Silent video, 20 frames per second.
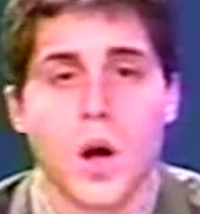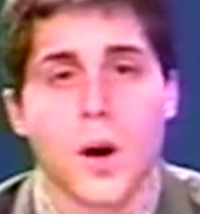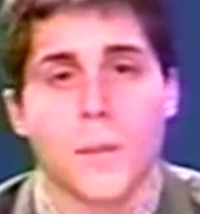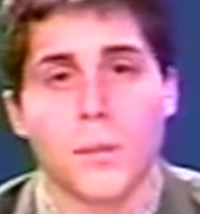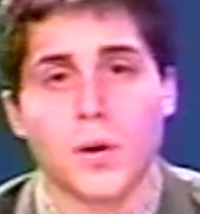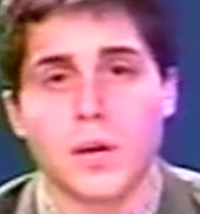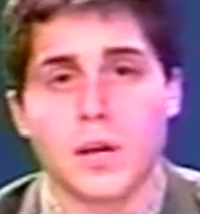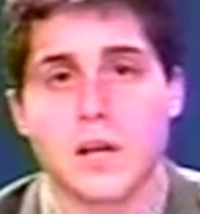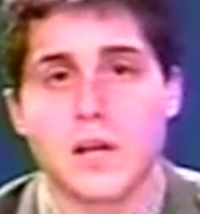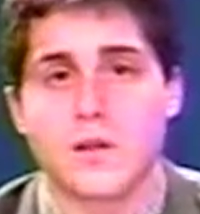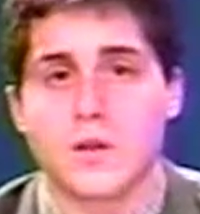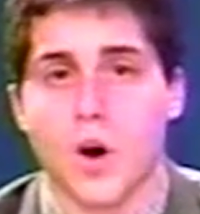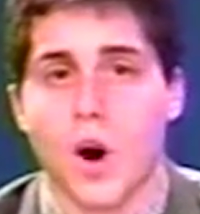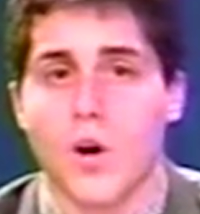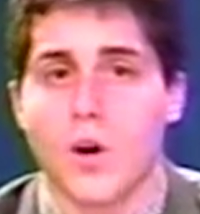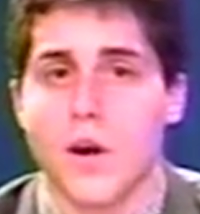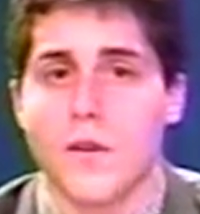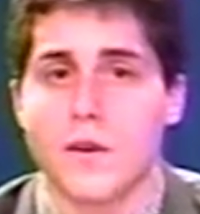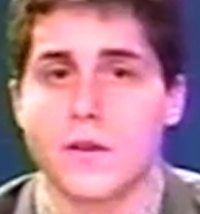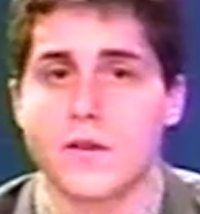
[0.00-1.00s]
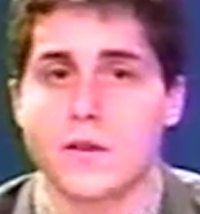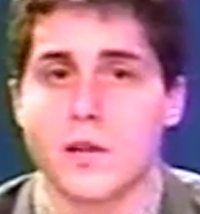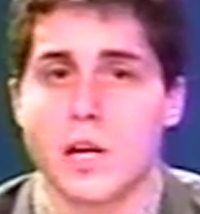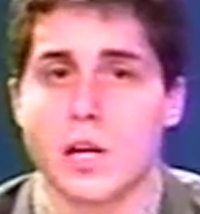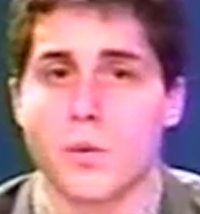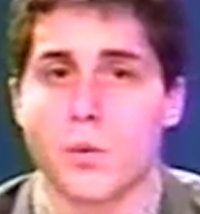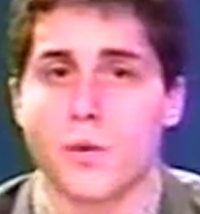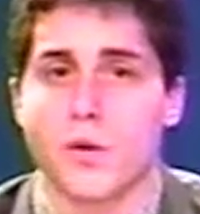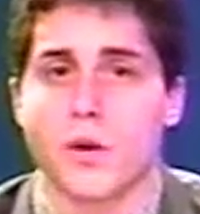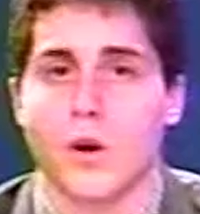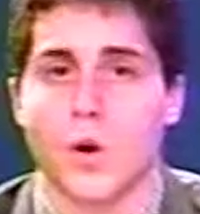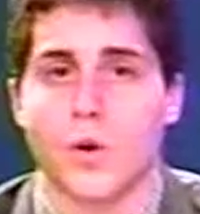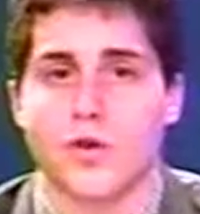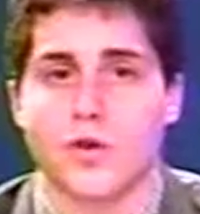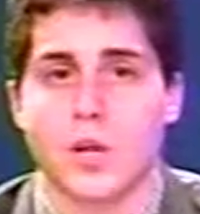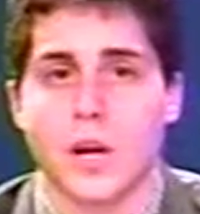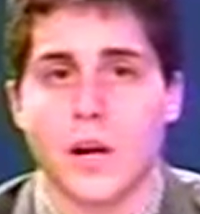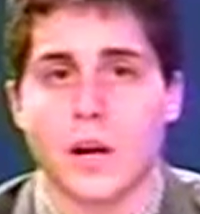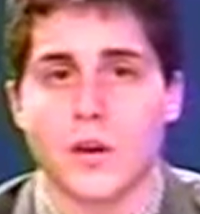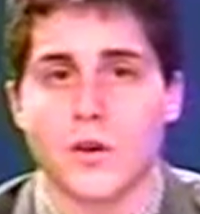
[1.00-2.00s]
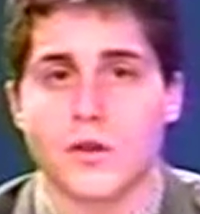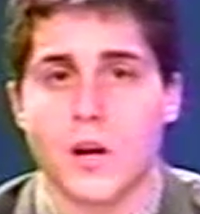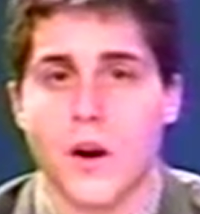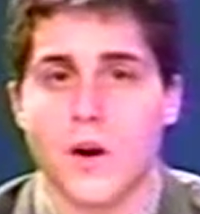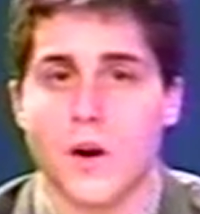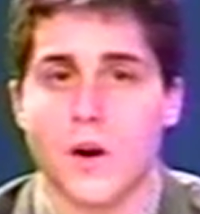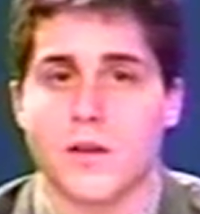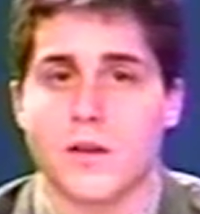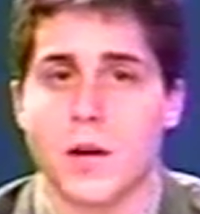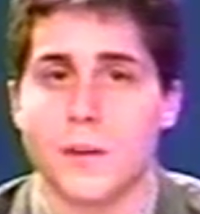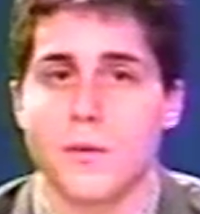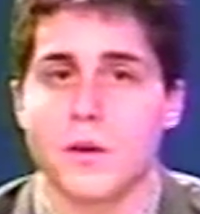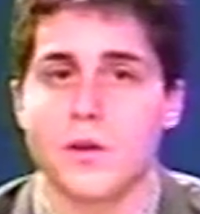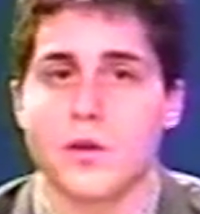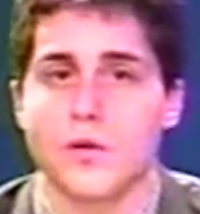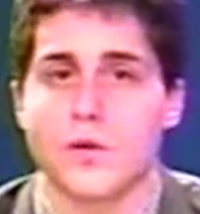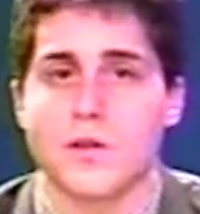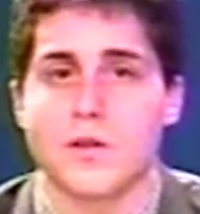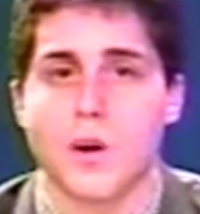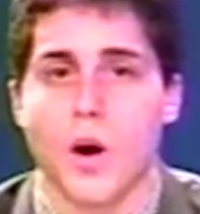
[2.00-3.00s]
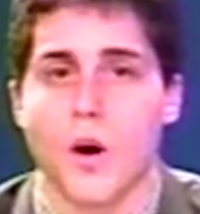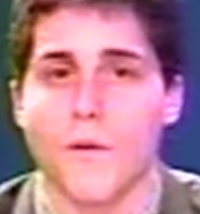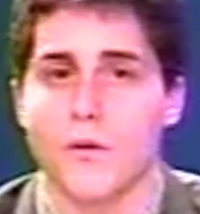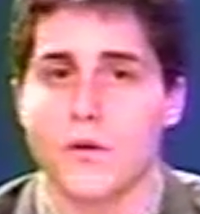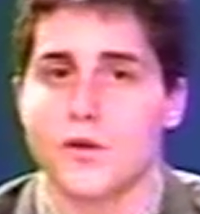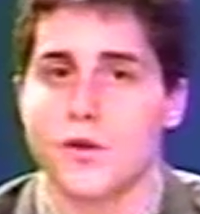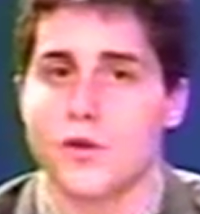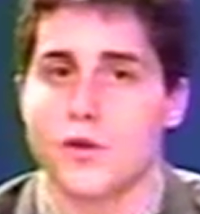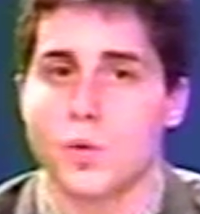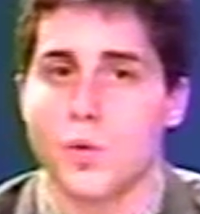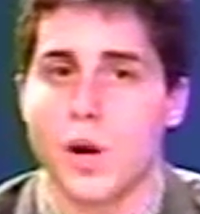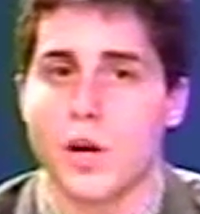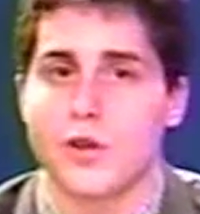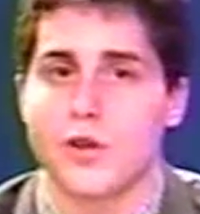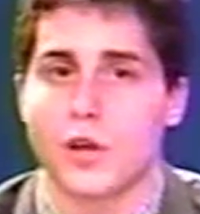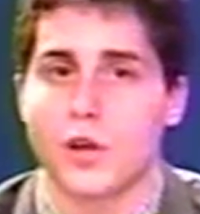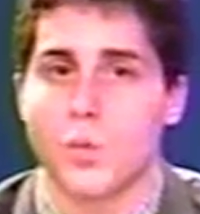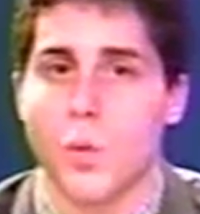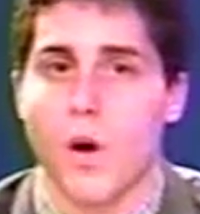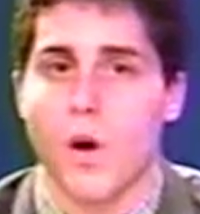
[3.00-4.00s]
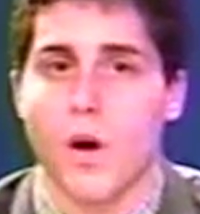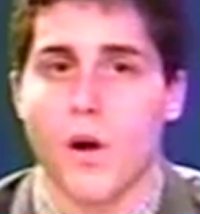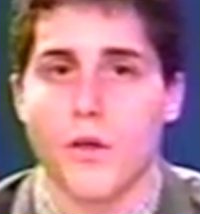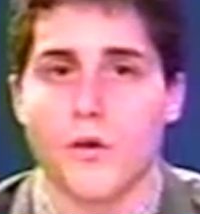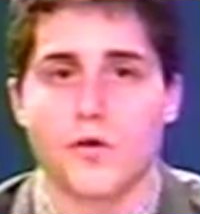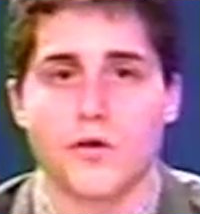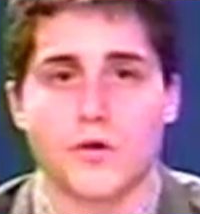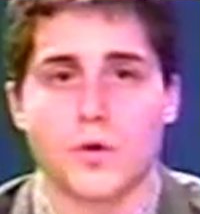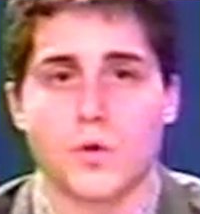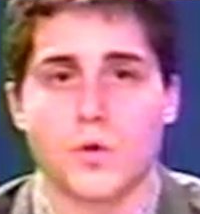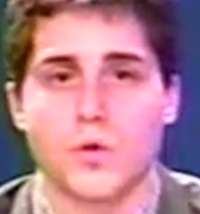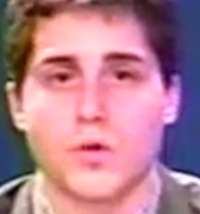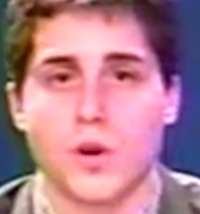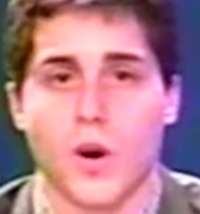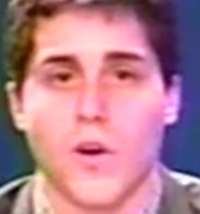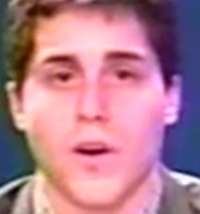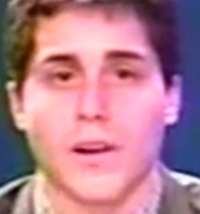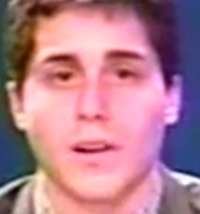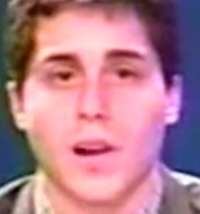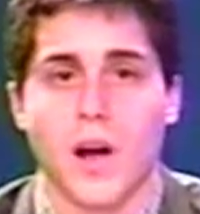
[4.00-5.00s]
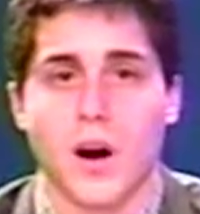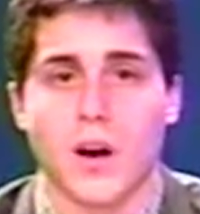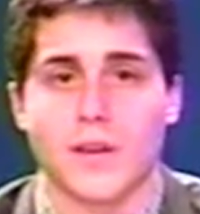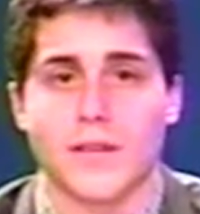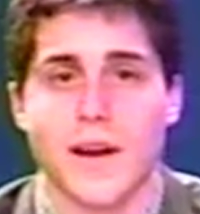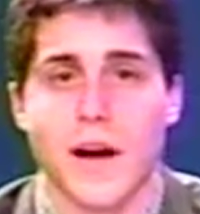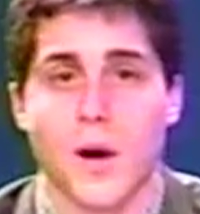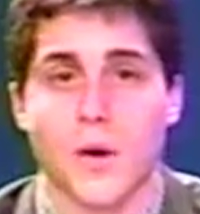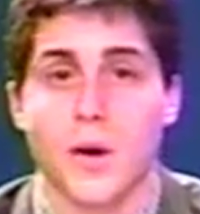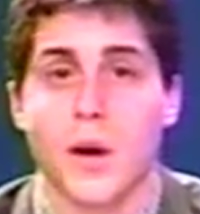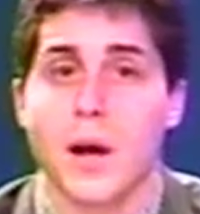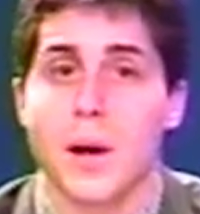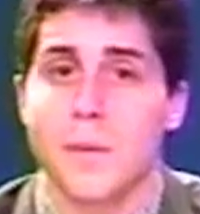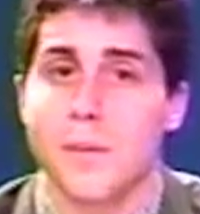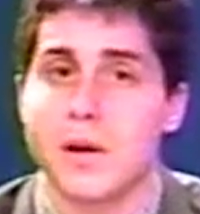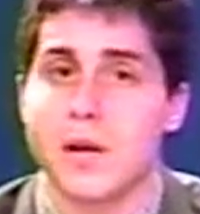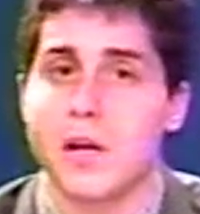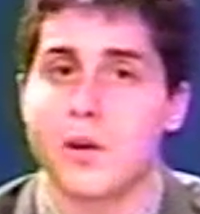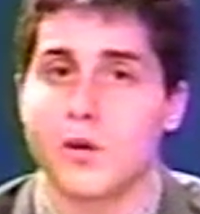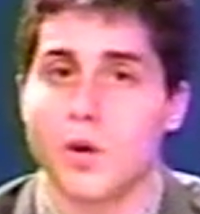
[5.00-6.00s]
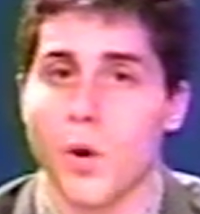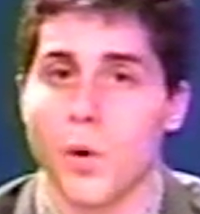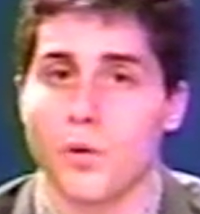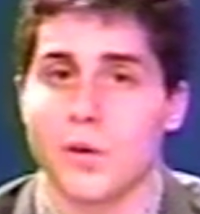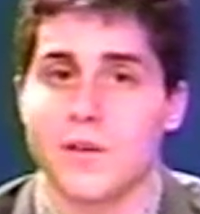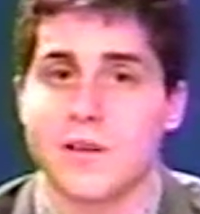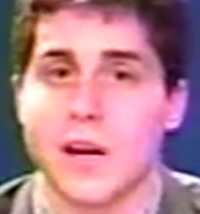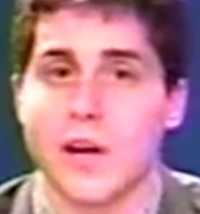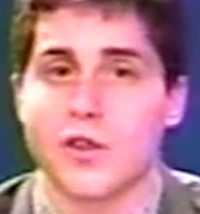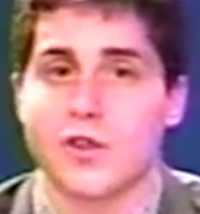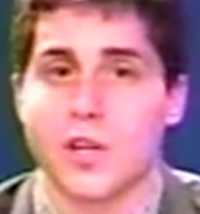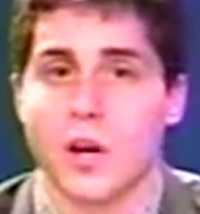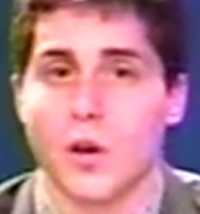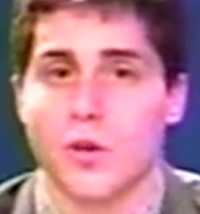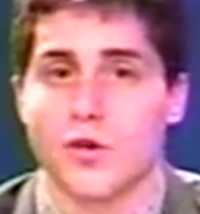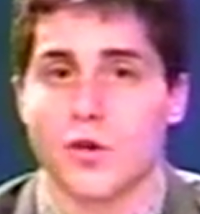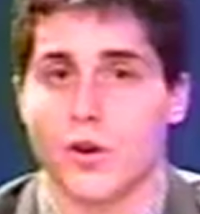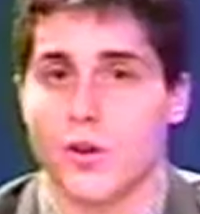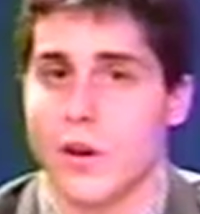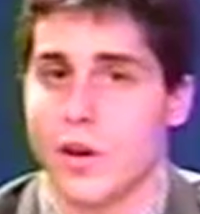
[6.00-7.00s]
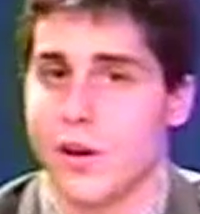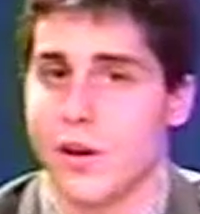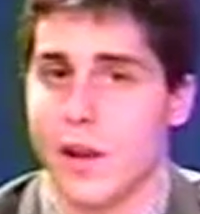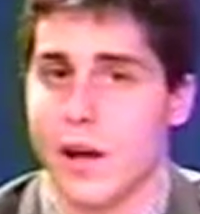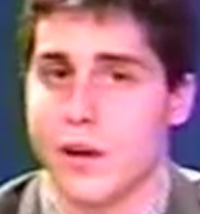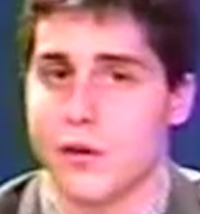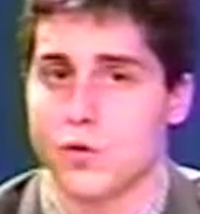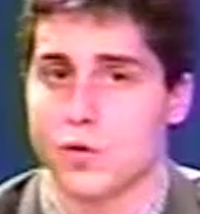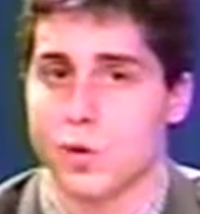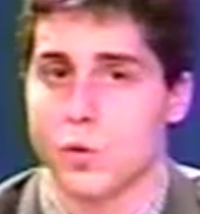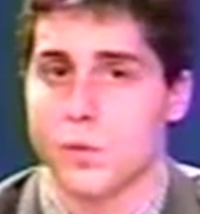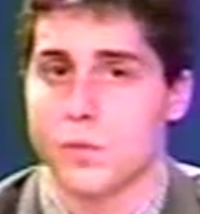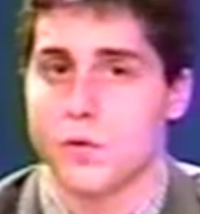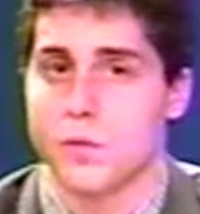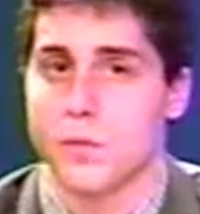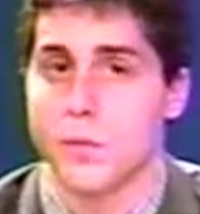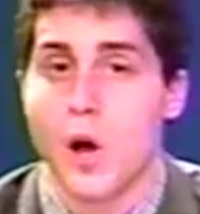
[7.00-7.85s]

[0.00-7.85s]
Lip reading: Police are on the scene with negotiators and are attempting to resolve the situation while other students are on lockdown, being told to take shelter in their classrooms.